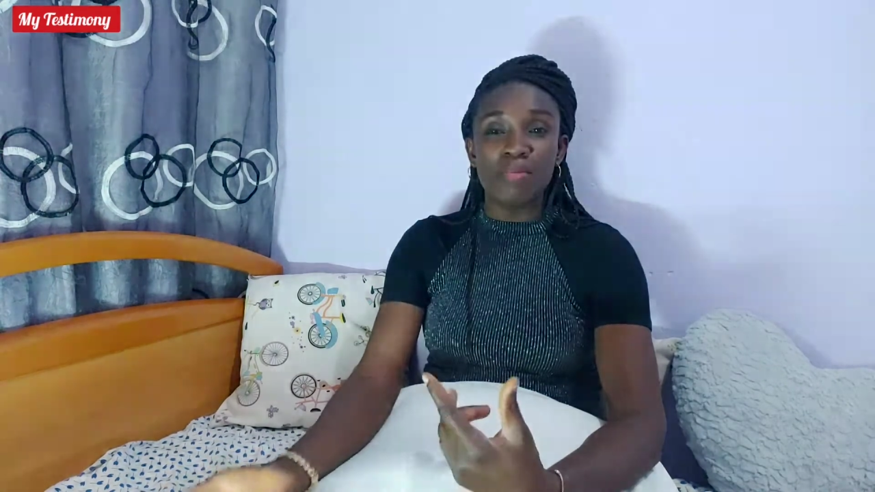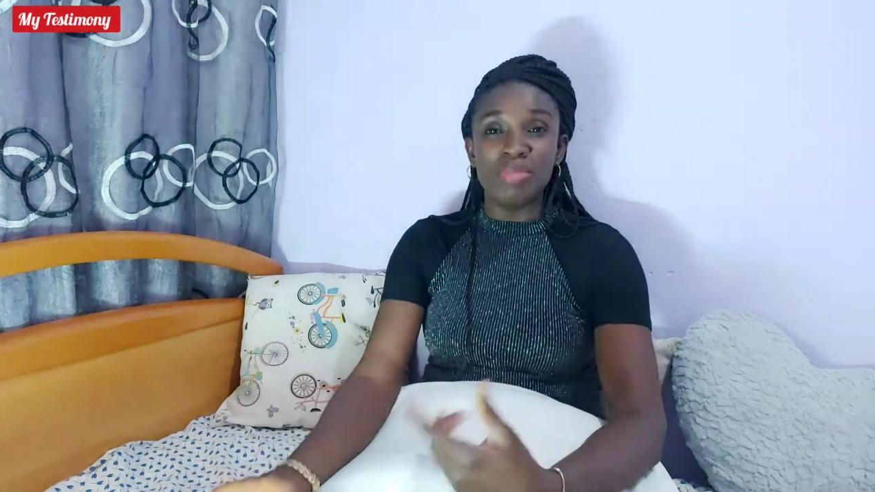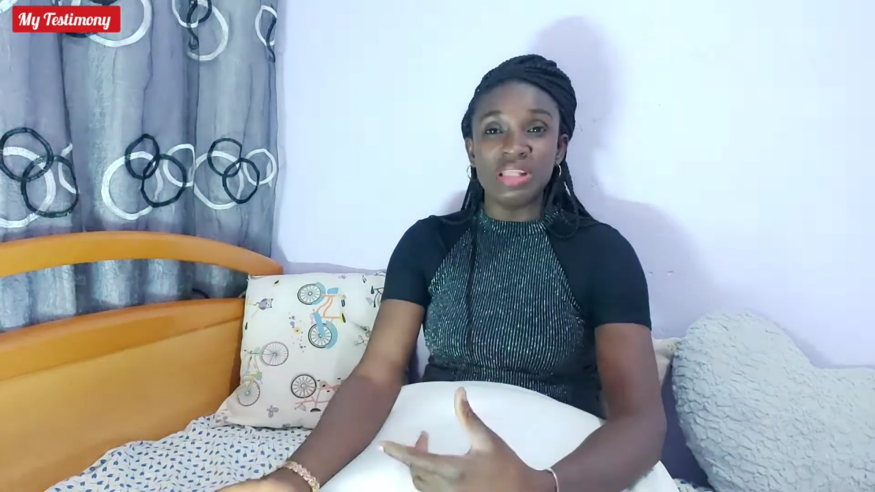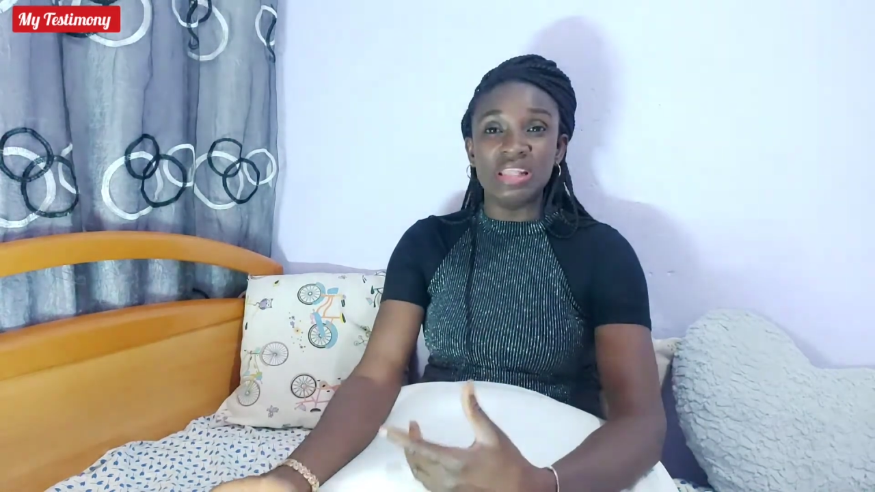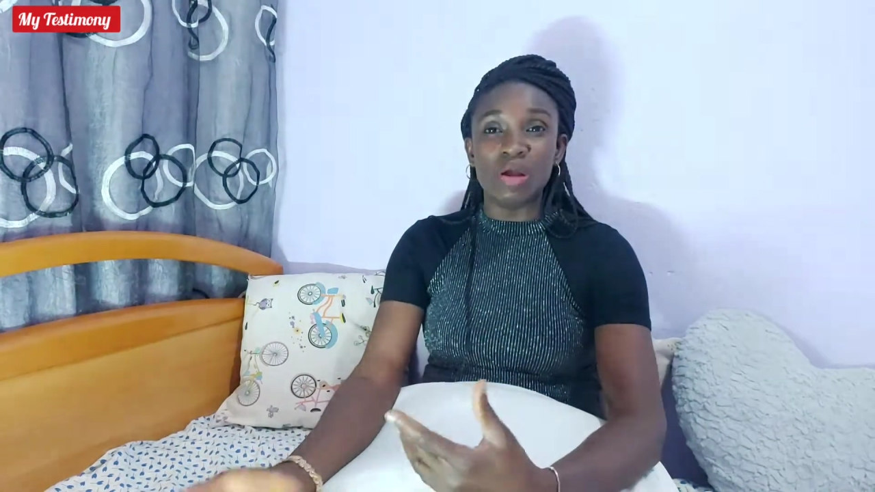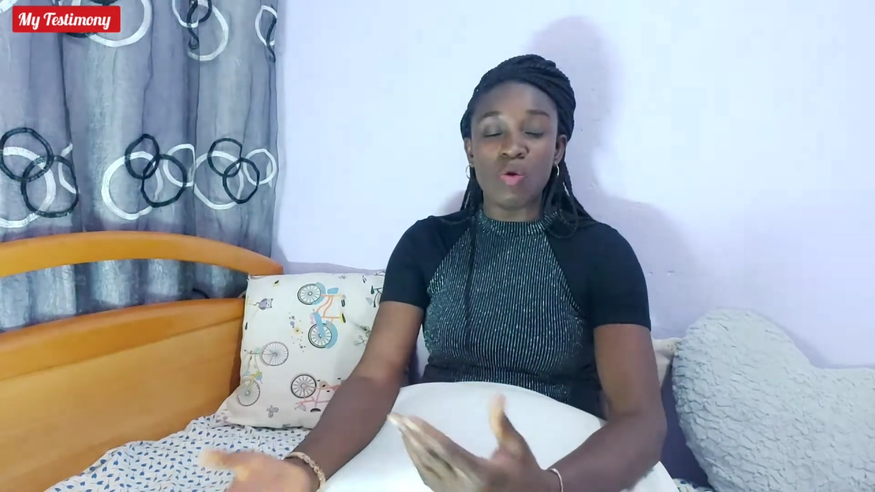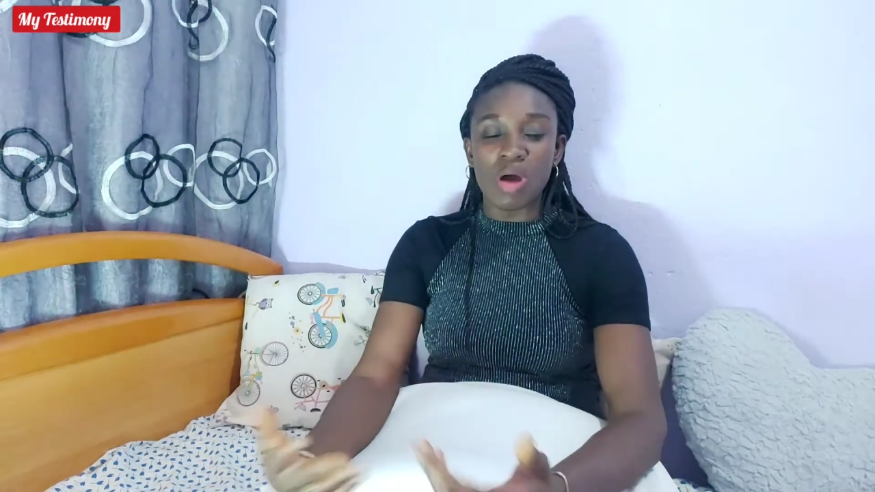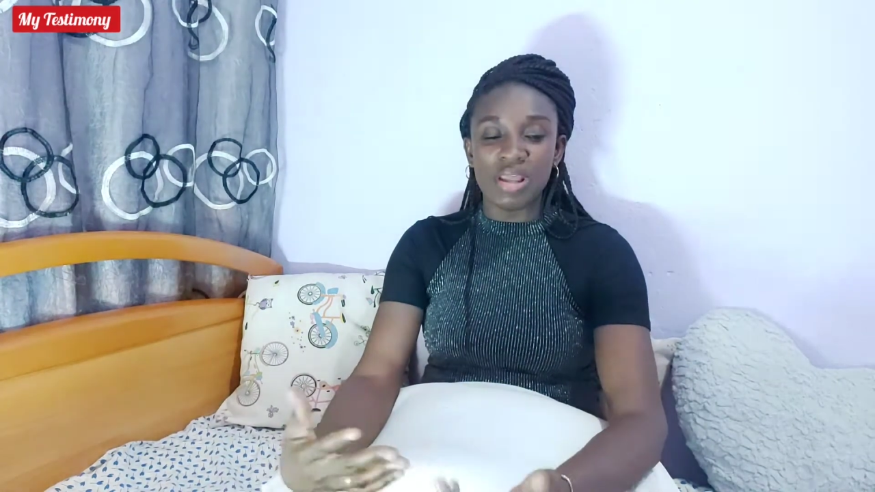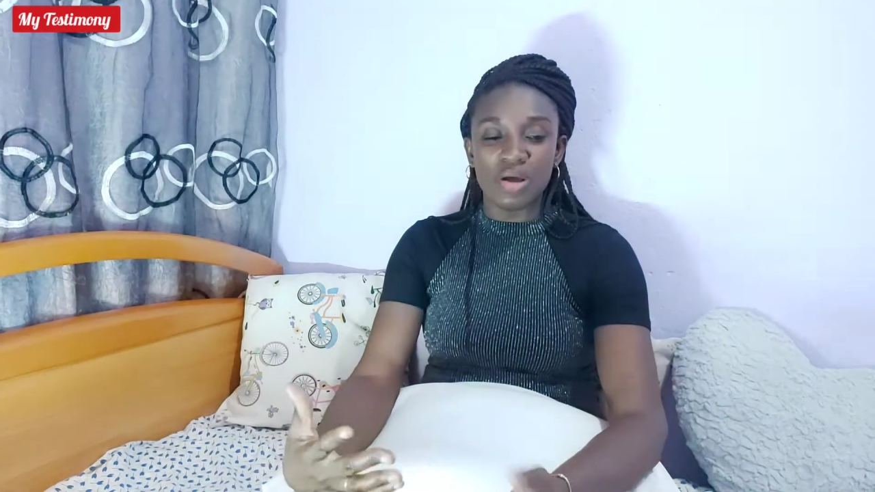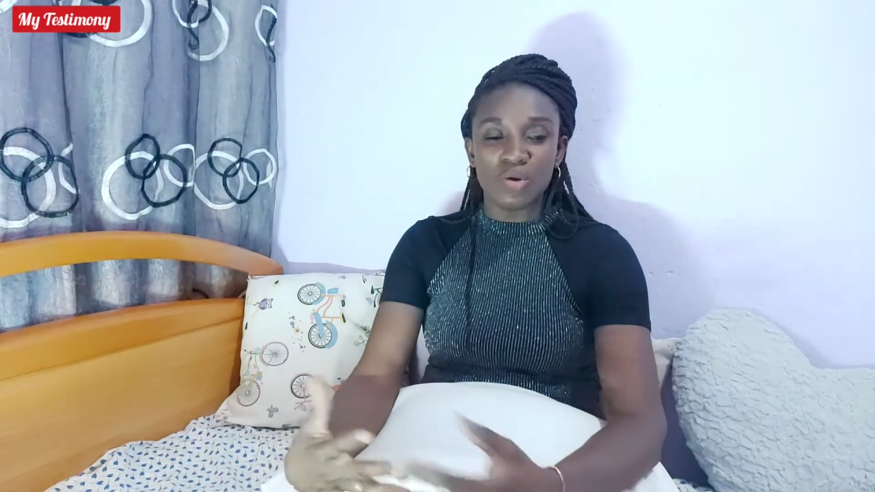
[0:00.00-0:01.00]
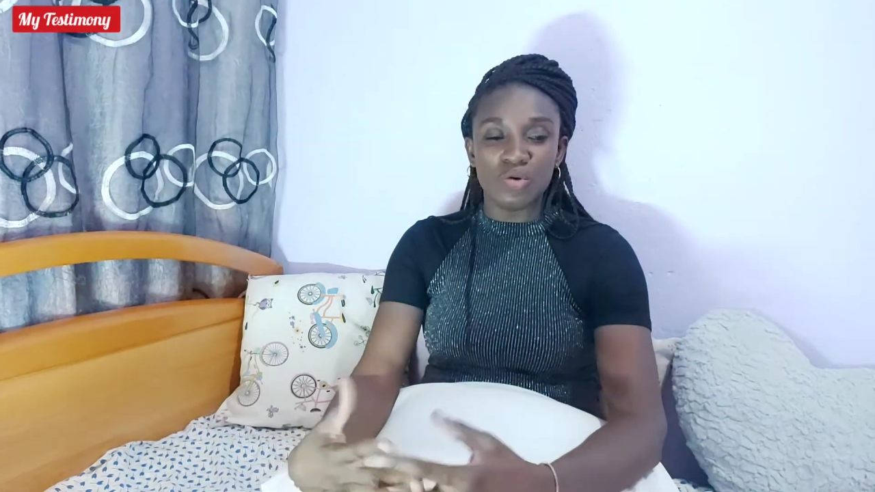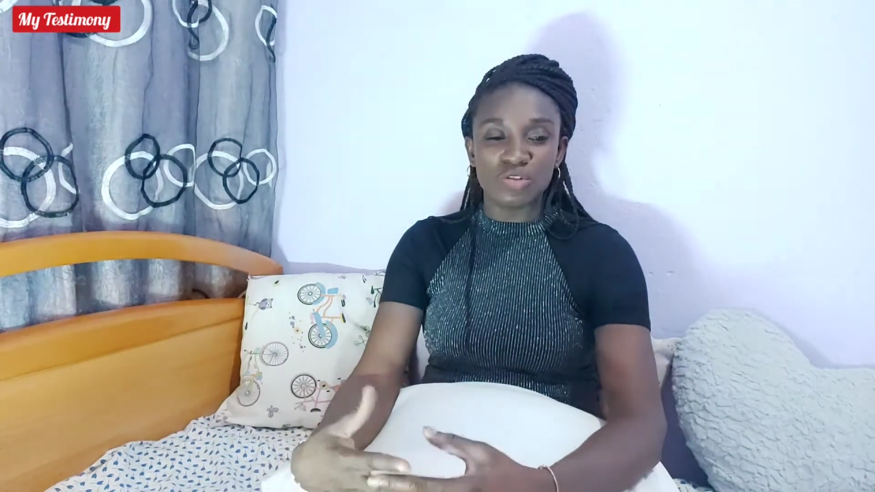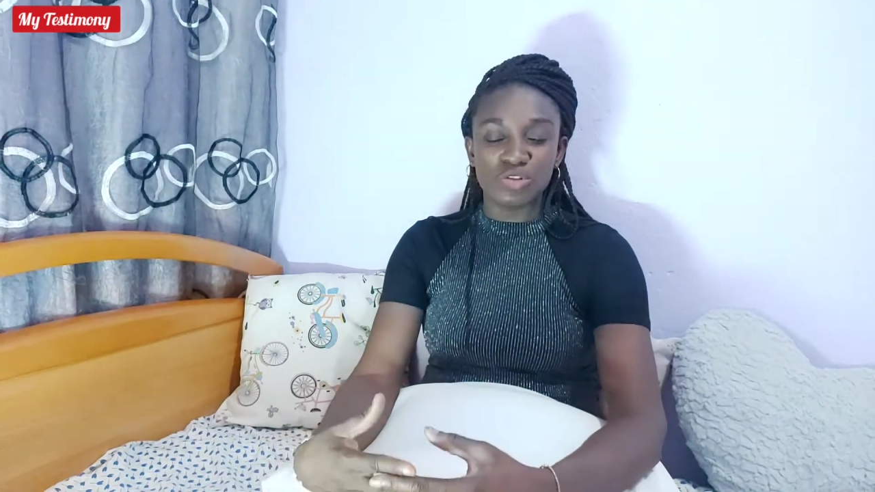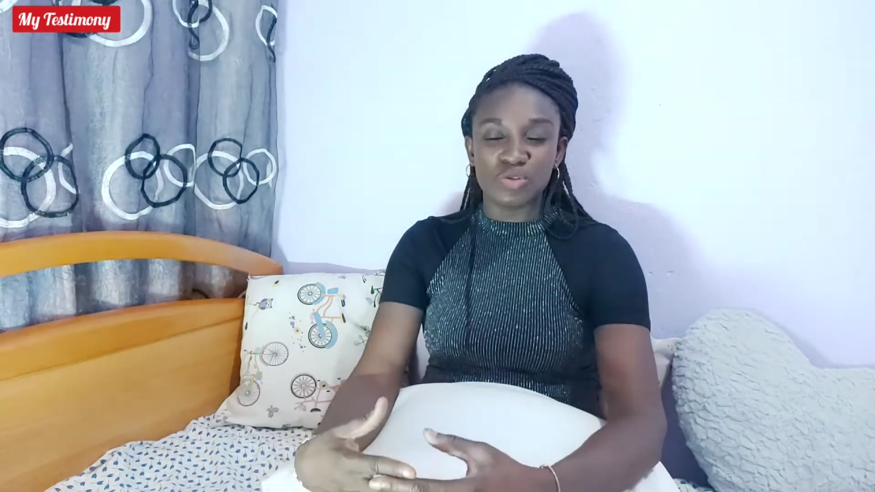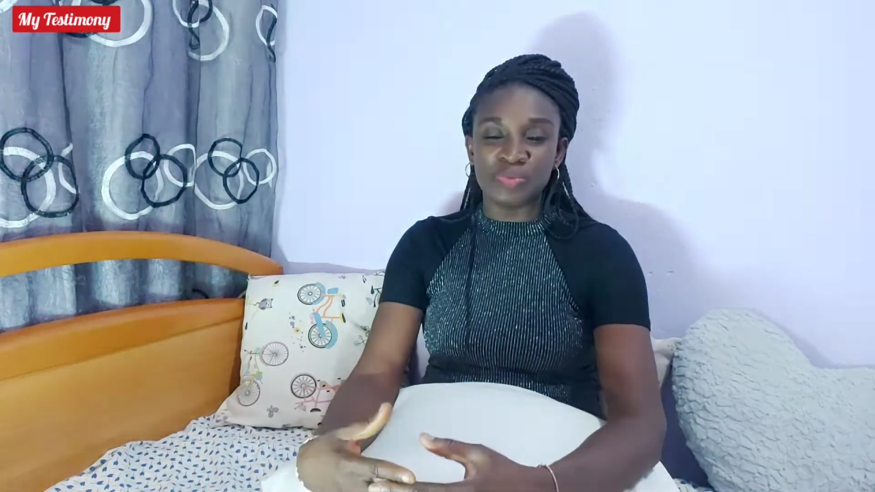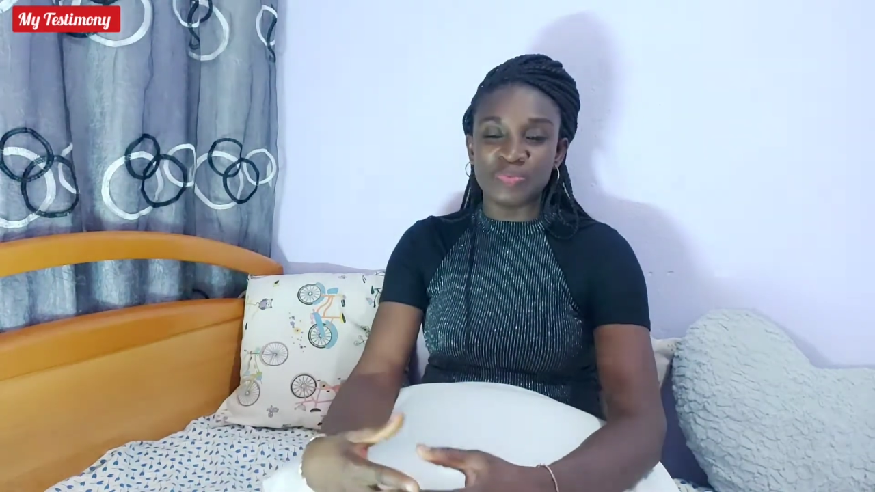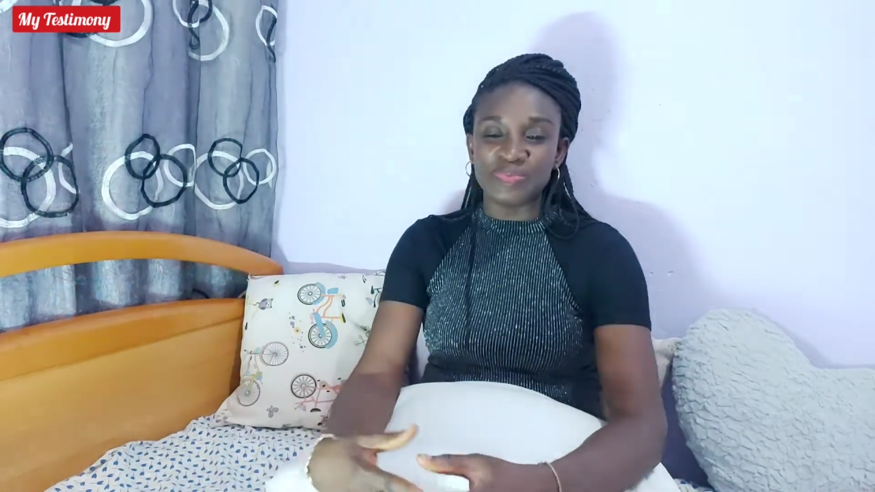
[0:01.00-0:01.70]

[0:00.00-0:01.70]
being in the choir also.